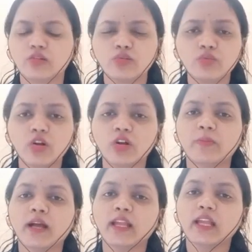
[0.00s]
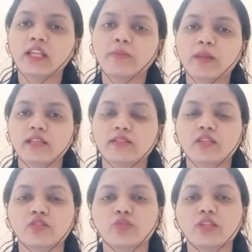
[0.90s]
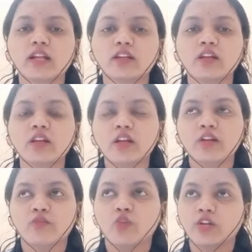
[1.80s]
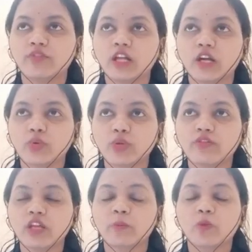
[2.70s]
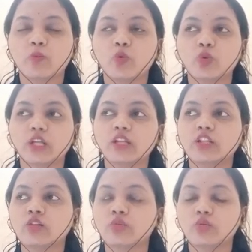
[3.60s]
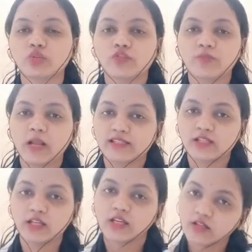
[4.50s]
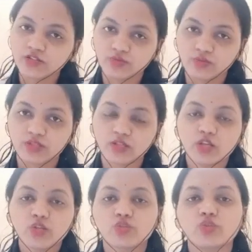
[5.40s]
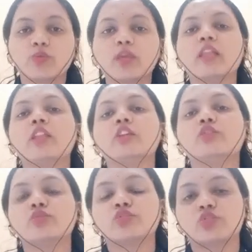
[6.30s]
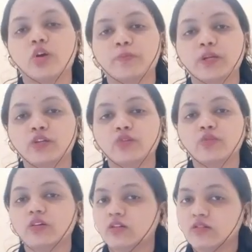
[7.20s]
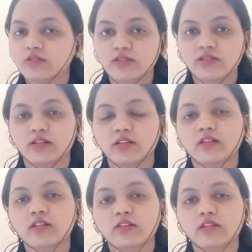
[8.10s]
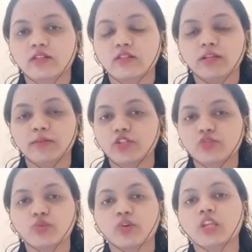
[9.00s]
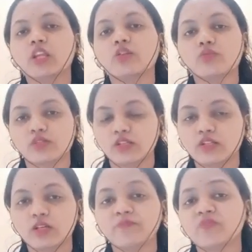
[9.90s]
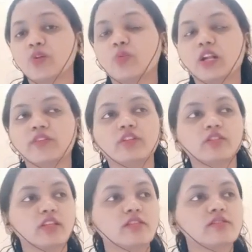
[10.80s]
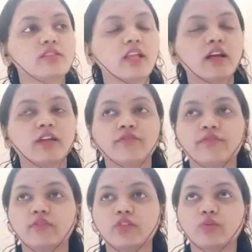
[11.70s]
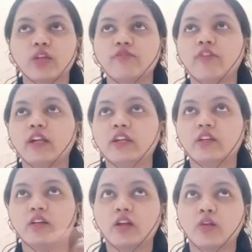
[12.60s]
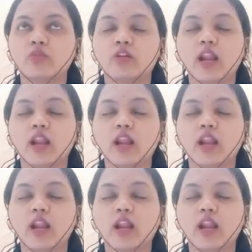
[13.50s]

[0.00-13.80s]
Do not buy any plastic, so that what we are doing, we are promoting the growth of plastic industries. So we need to stop it to a certain limit. So reuse it. Whatever things they are, you can find it around.